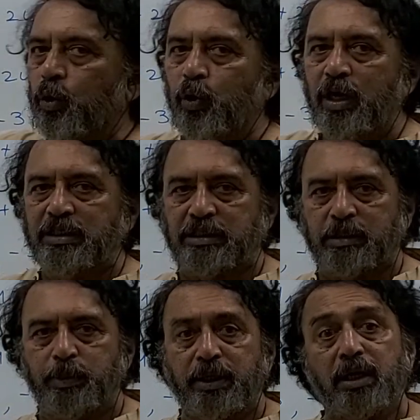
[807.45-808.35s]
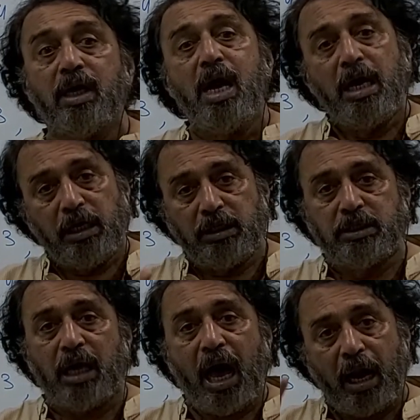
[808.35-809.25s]
the OLS estimator,
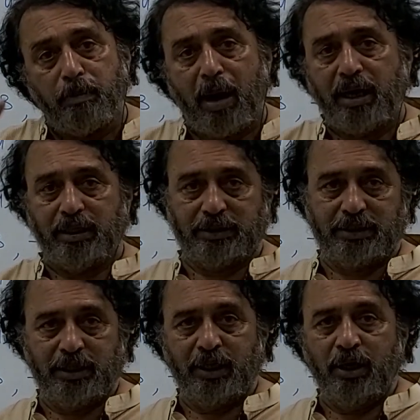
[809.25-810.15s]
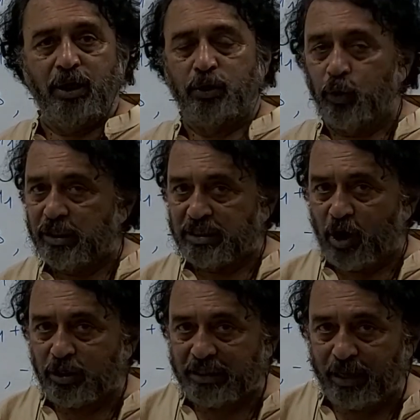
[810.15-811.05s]
is unbiased. Though it is
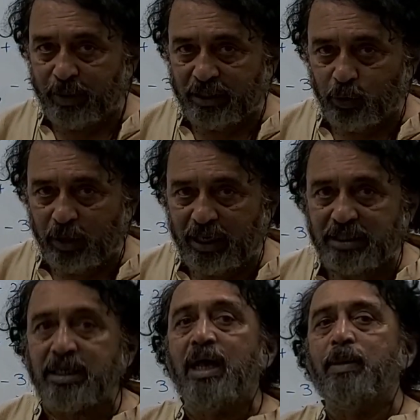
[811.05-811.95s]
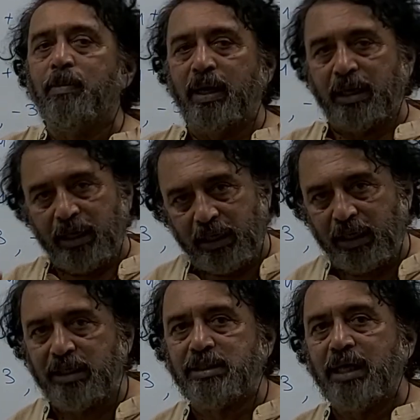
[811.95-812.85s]
not same as OLS, but it
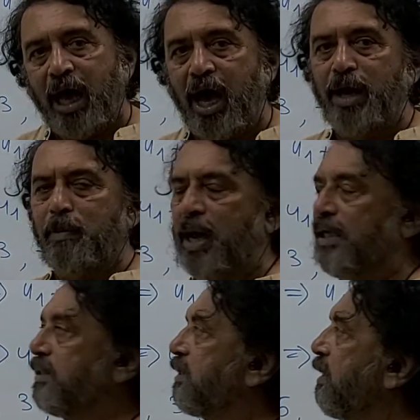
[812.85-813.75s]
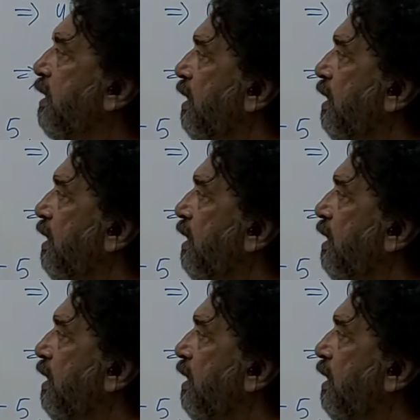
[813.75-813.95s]
is unbiased.